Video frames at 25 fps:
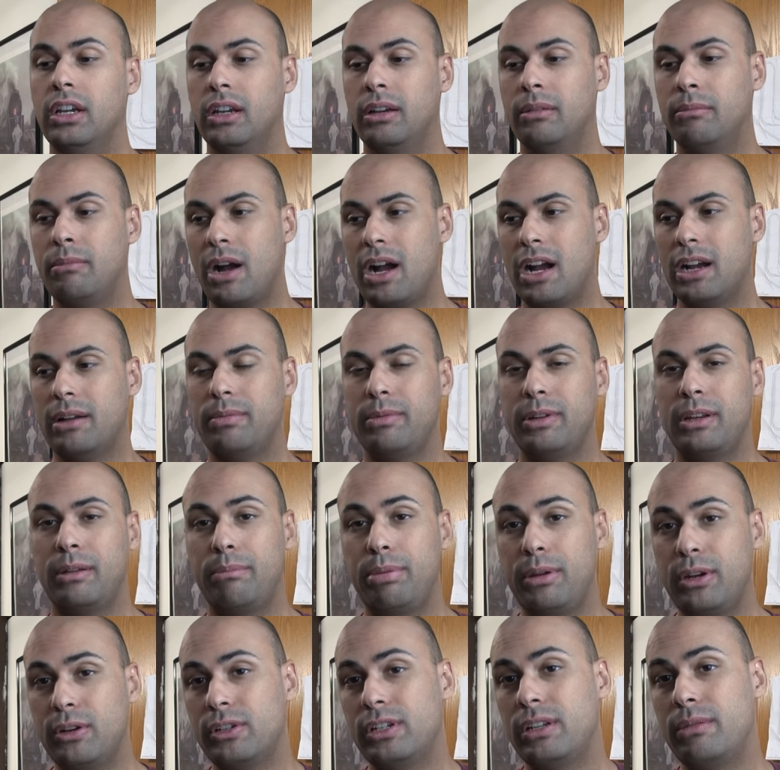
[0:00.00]
Bachmann
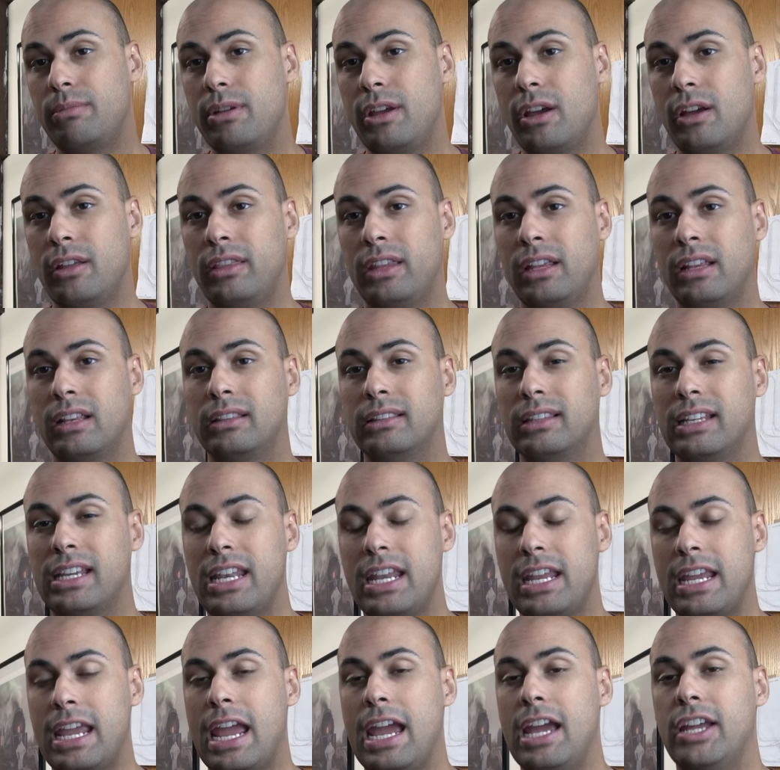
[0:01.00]
appears to be on the
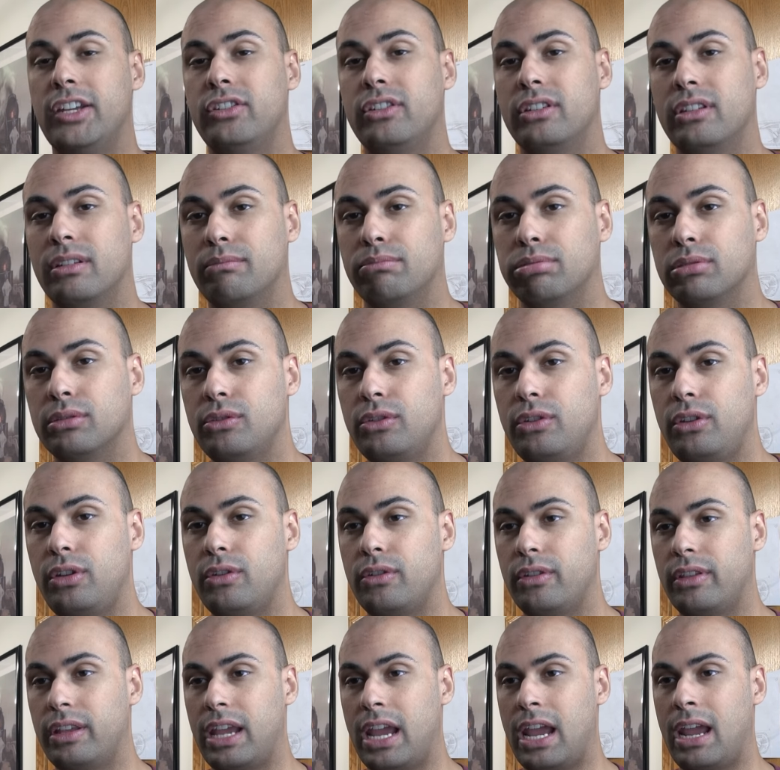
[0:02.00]
leading edge of the
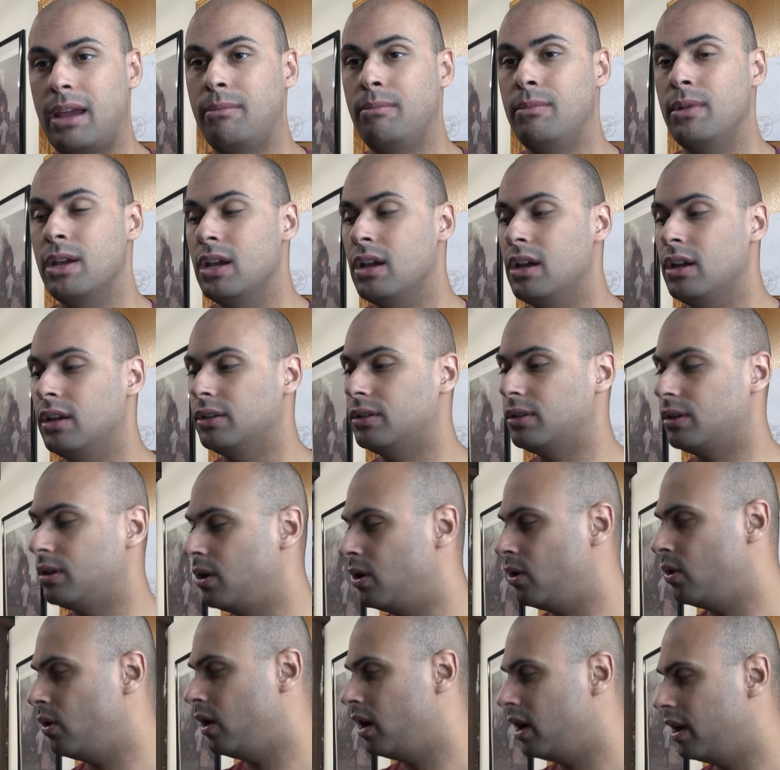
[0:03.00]
Bluetooth game
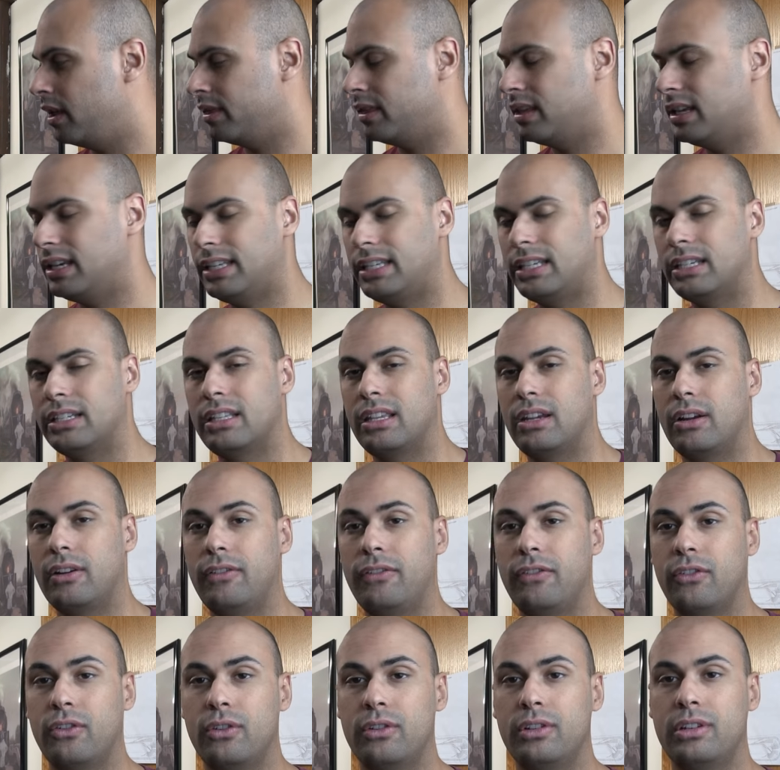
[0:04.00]
so this is their
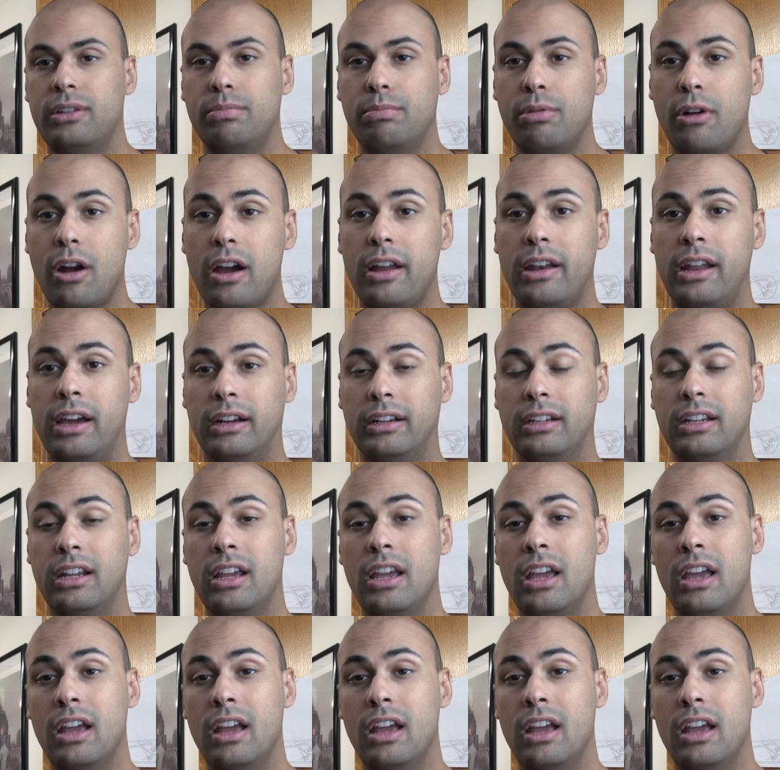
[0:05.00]
first product.